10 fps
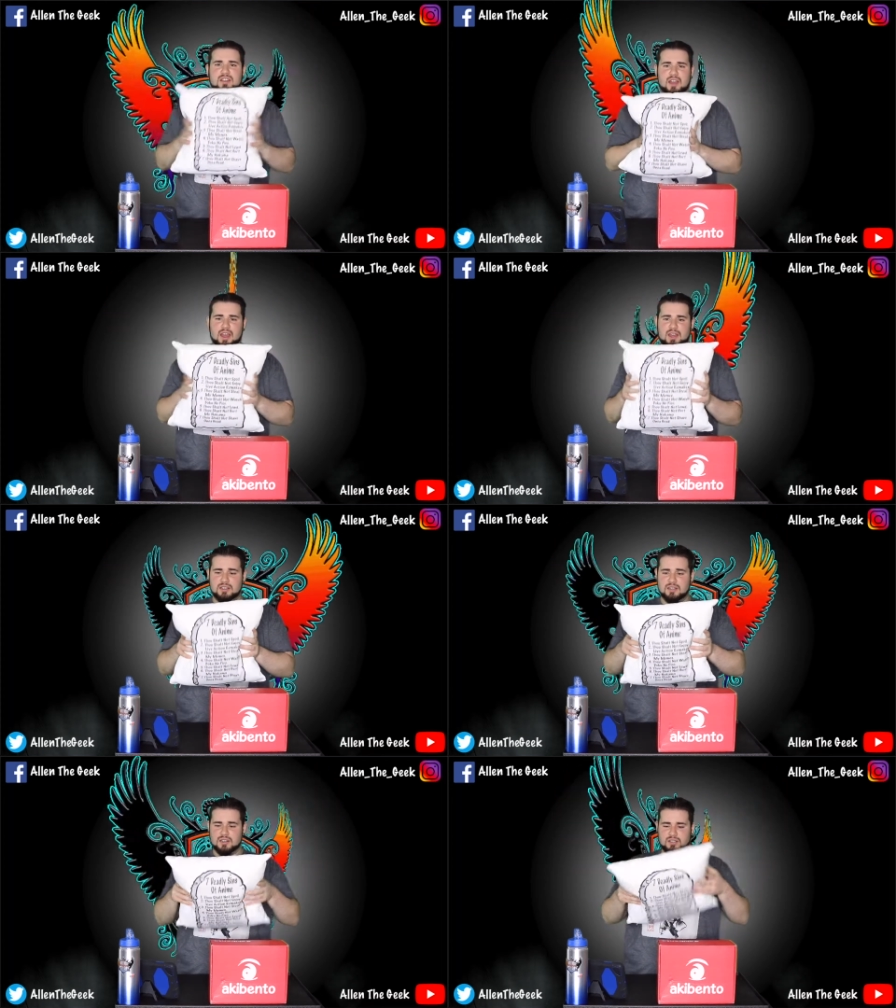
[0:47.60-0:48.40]
And
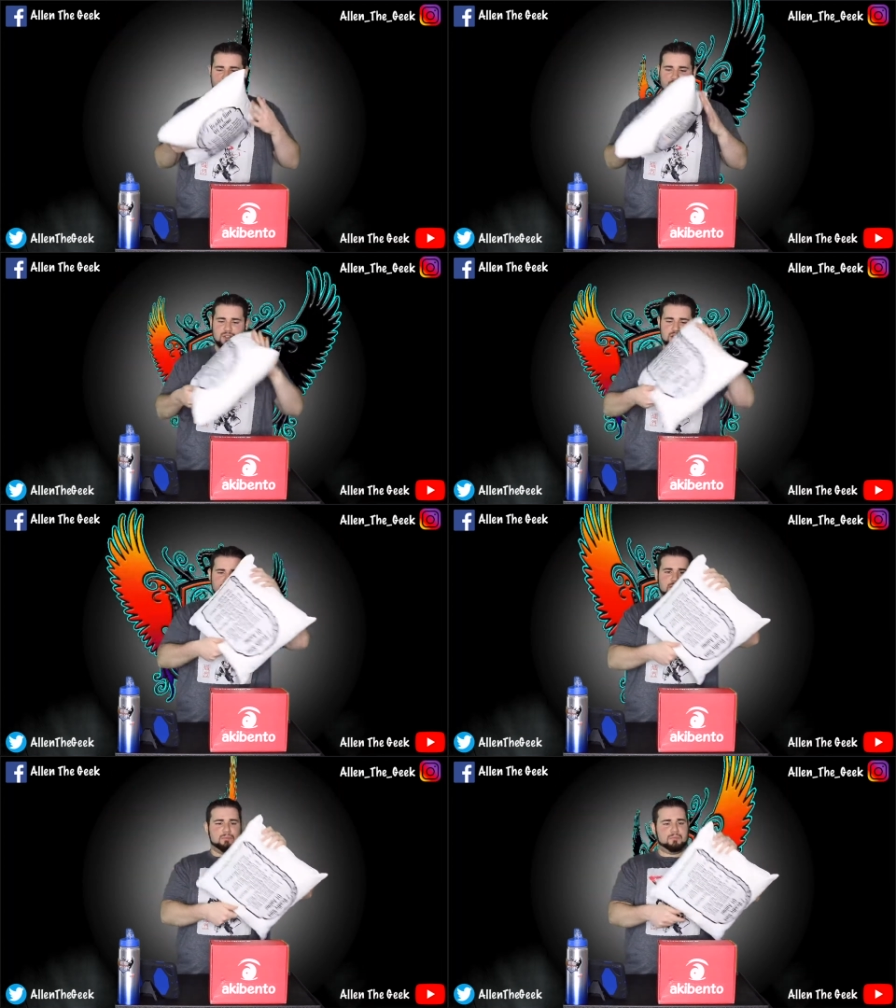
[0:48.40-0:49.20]
the nice part is,
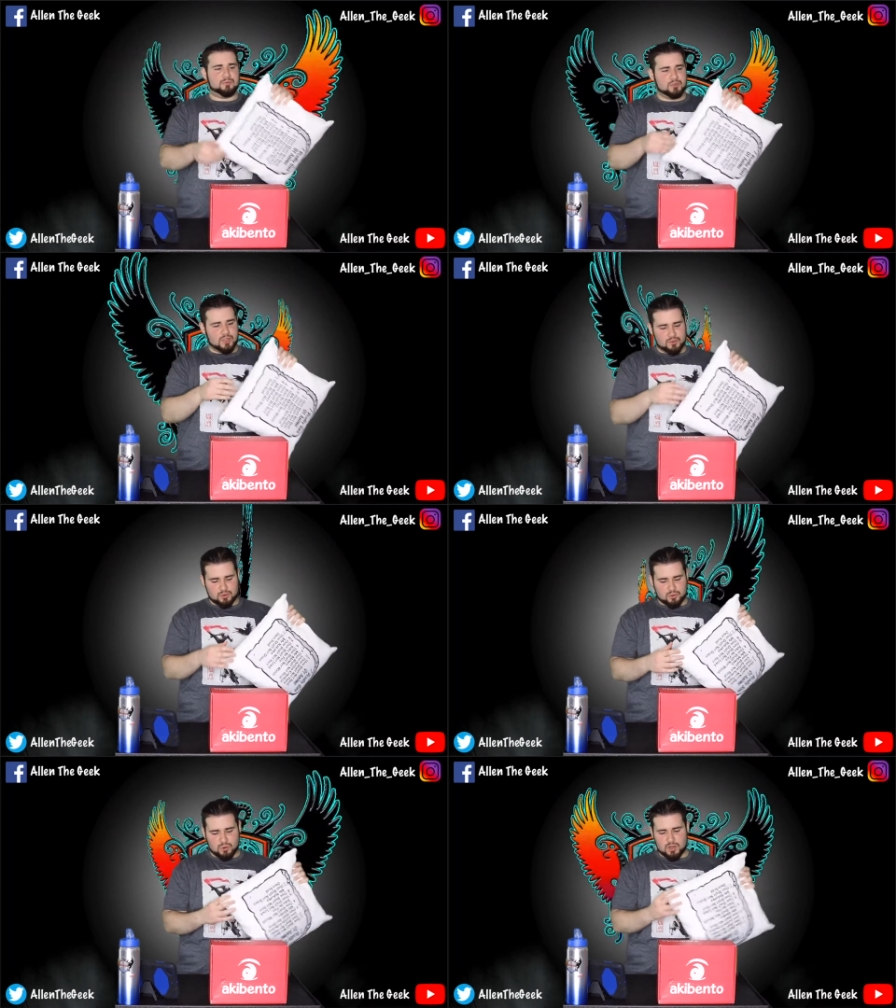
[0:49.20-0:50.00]
if
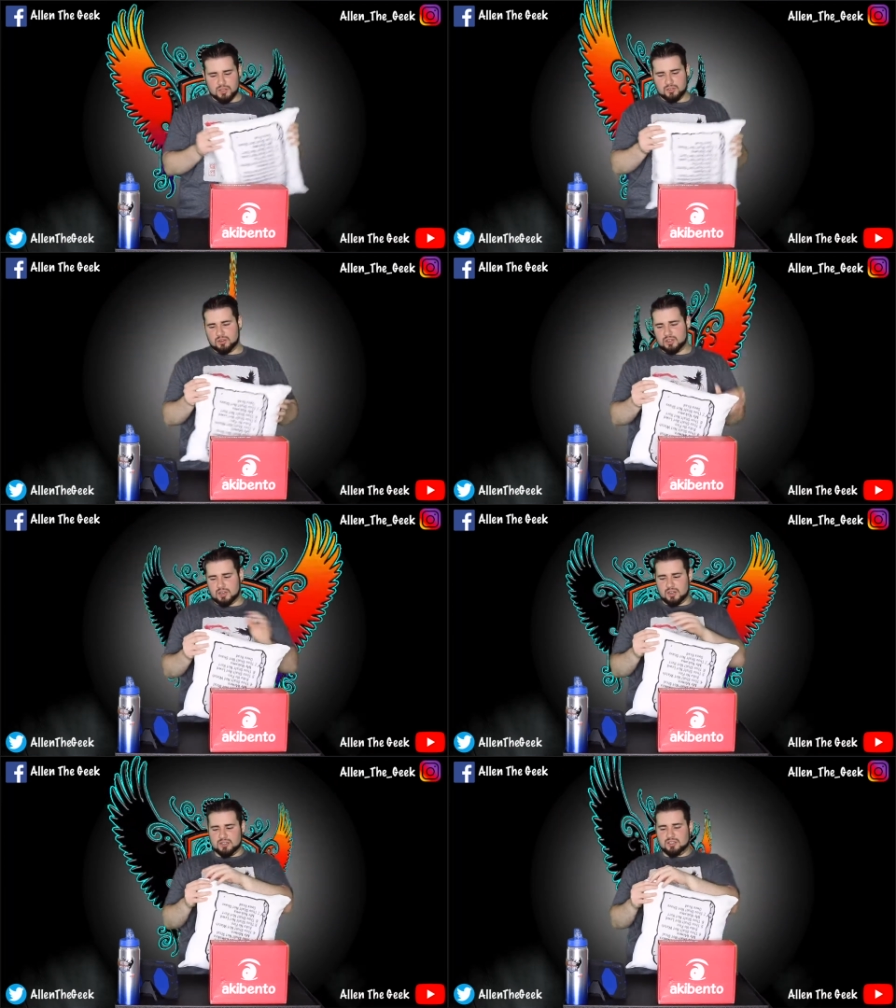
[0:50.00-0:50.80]
you want, you could
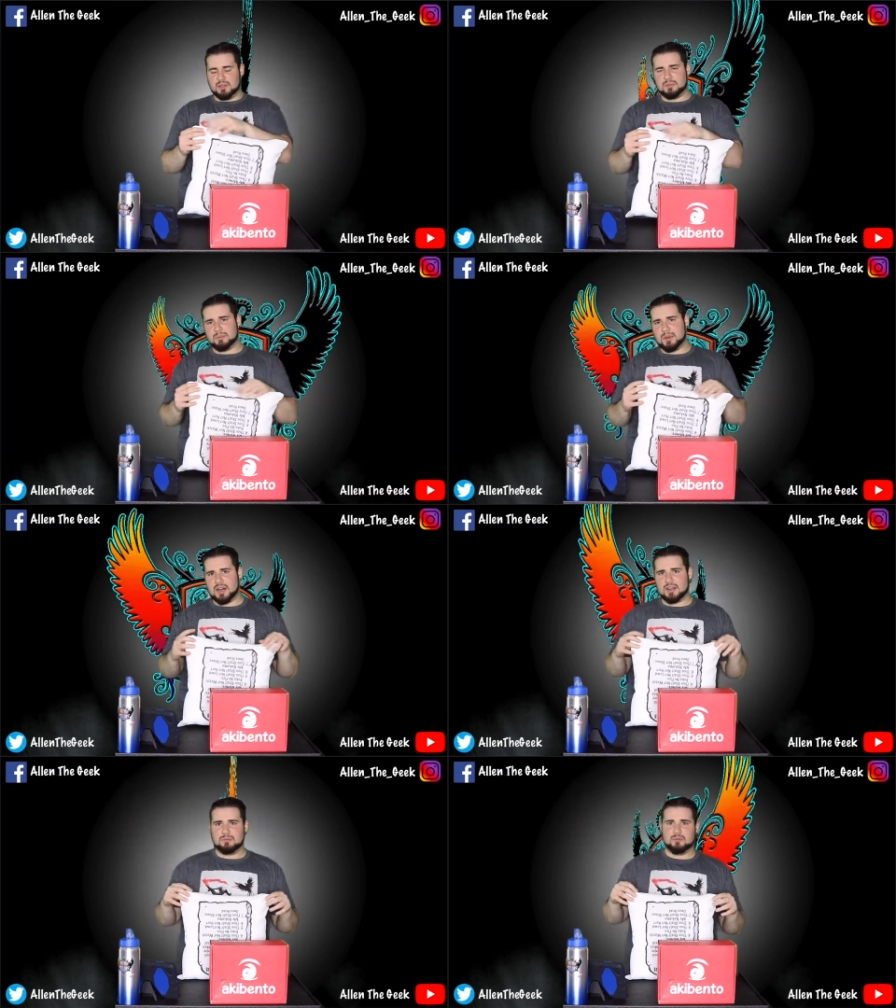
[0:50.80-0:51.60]
unzip the
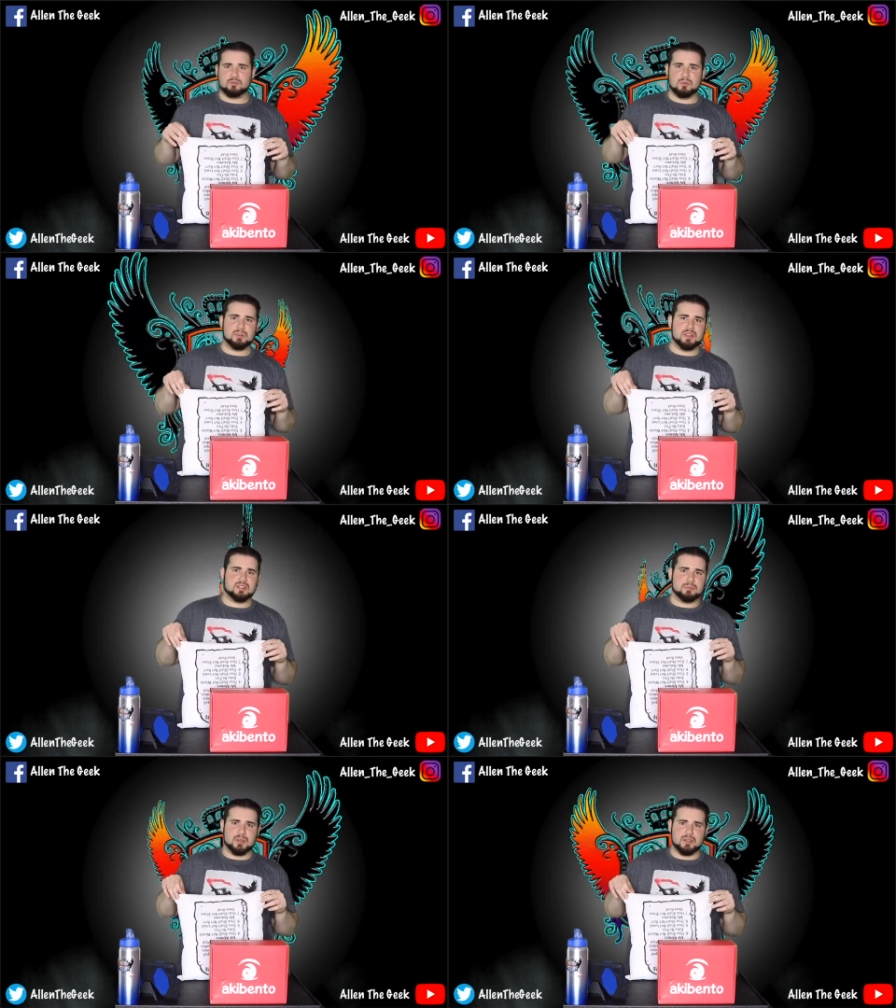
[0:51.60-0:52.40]
bottom, replace the
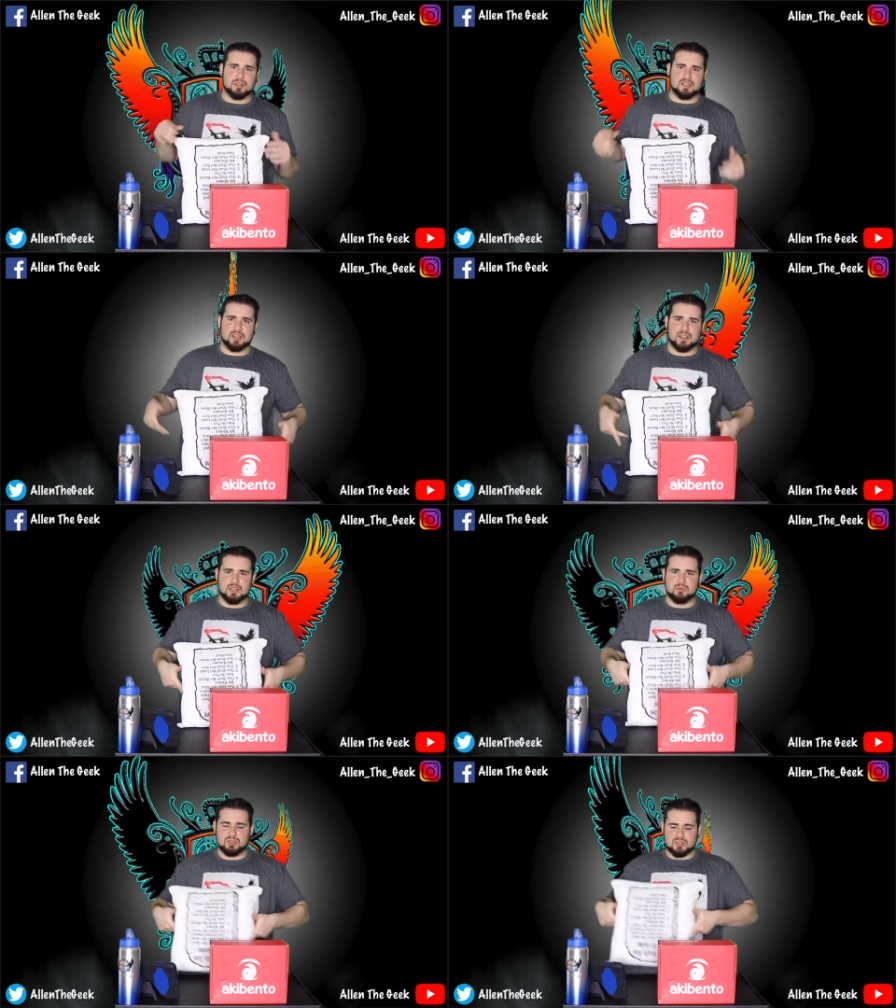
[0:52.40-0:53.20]
pillow that's in
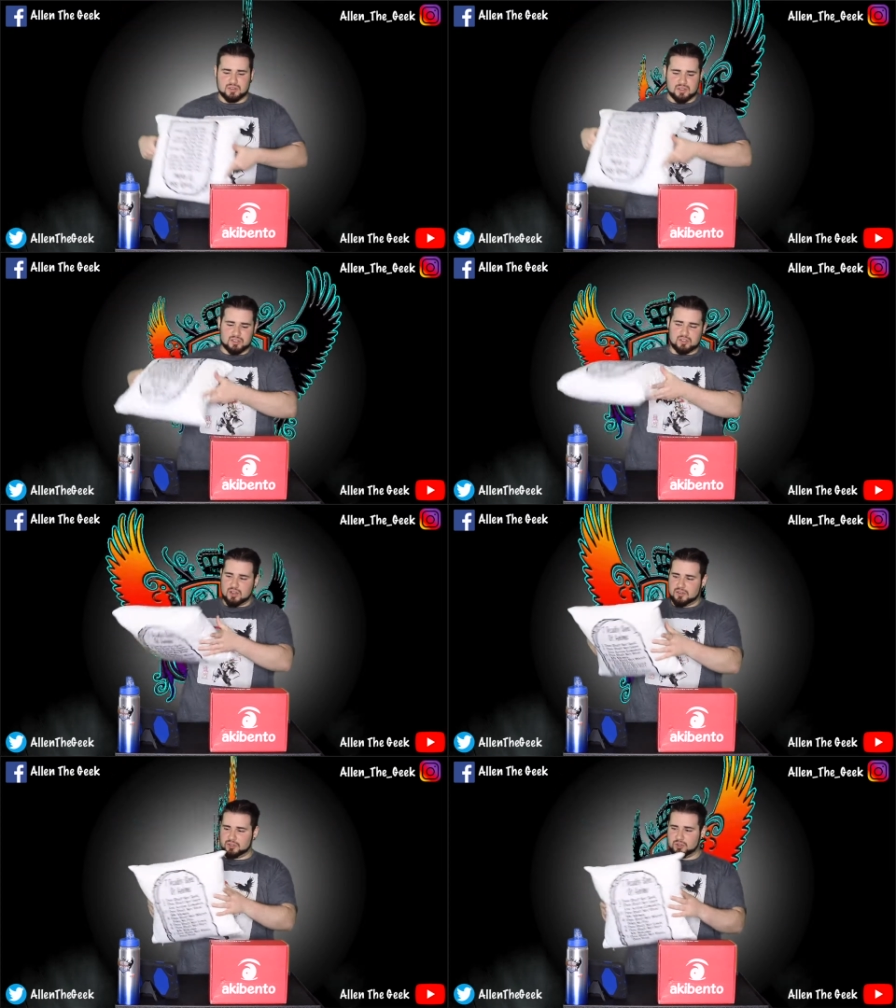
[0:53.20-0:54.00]
it with something
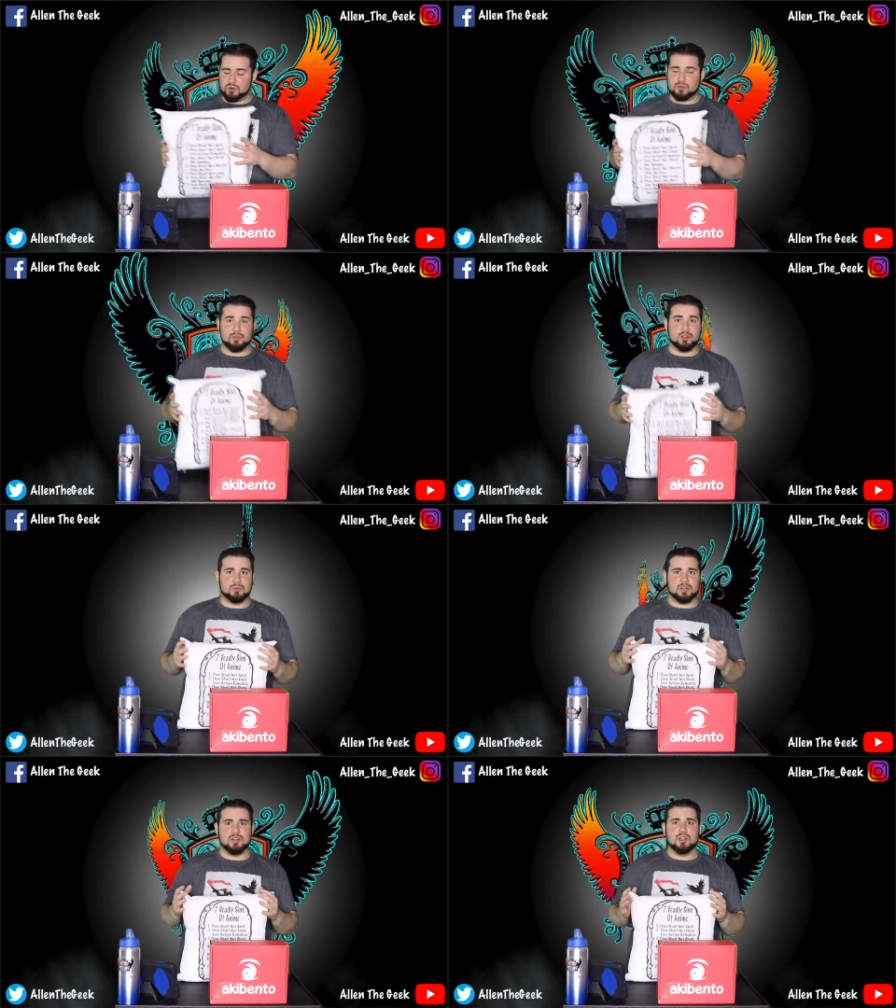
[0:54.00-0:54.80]
softer or
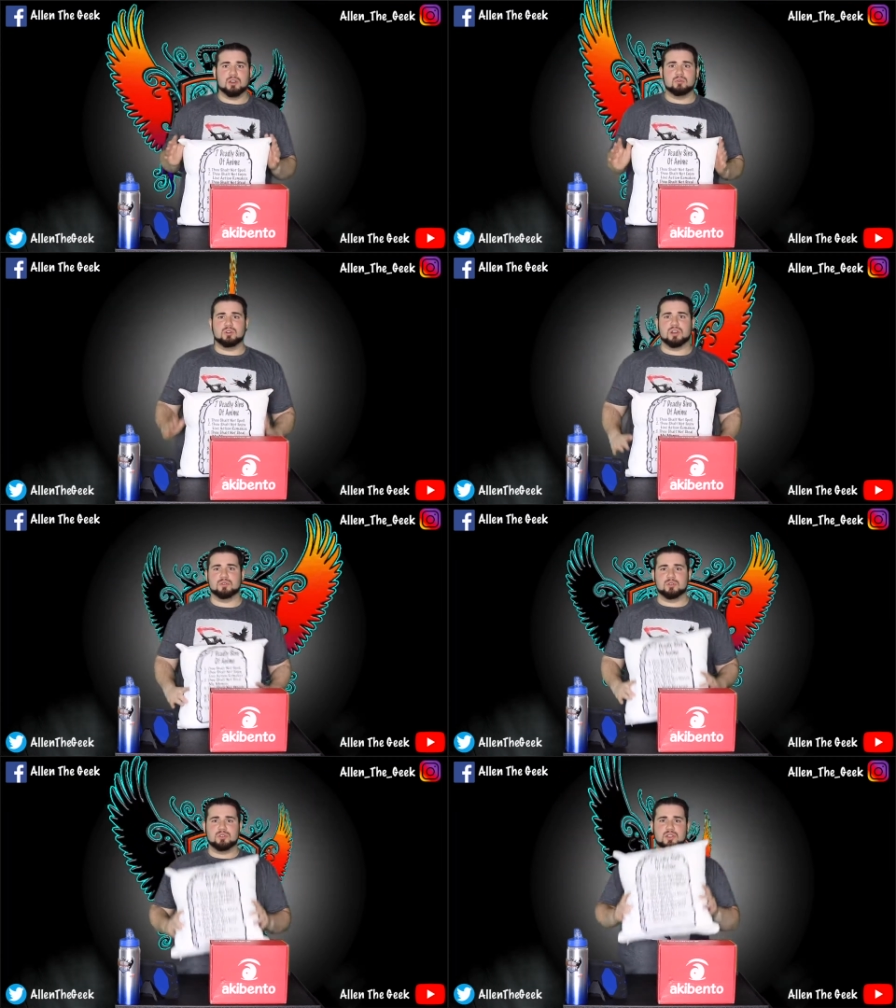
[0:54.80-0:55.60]
firmer, whatever
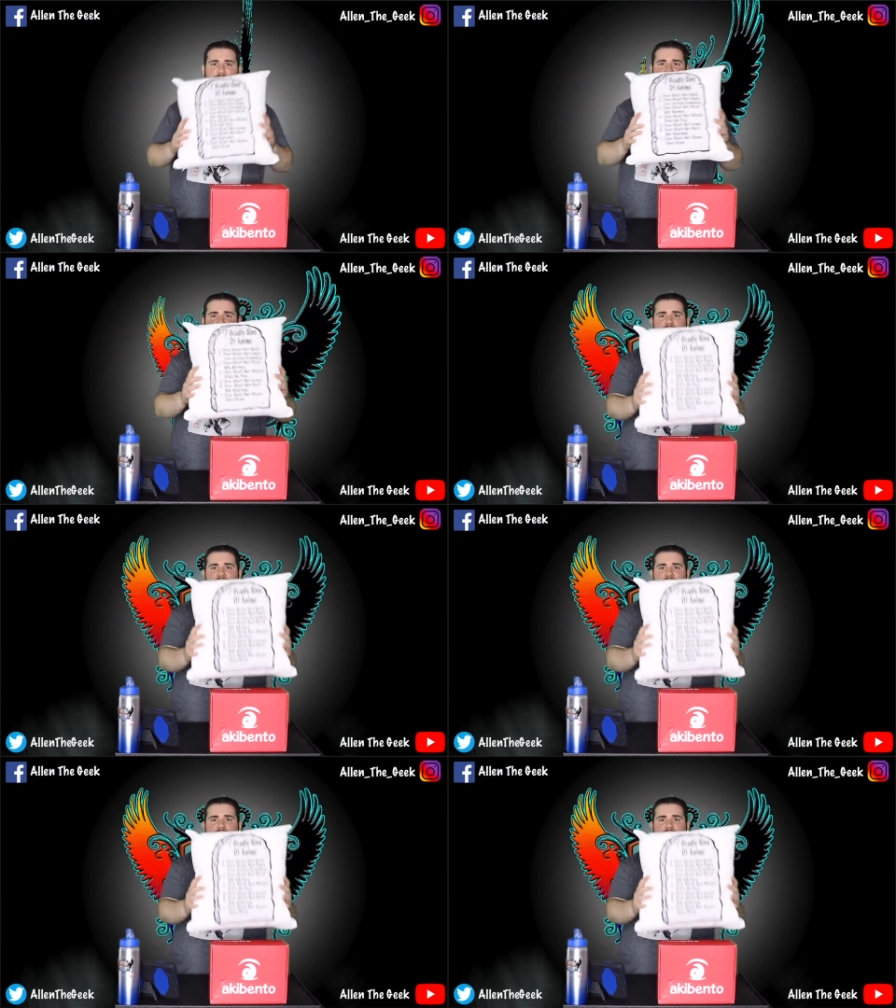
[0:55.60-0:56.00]
you'd like.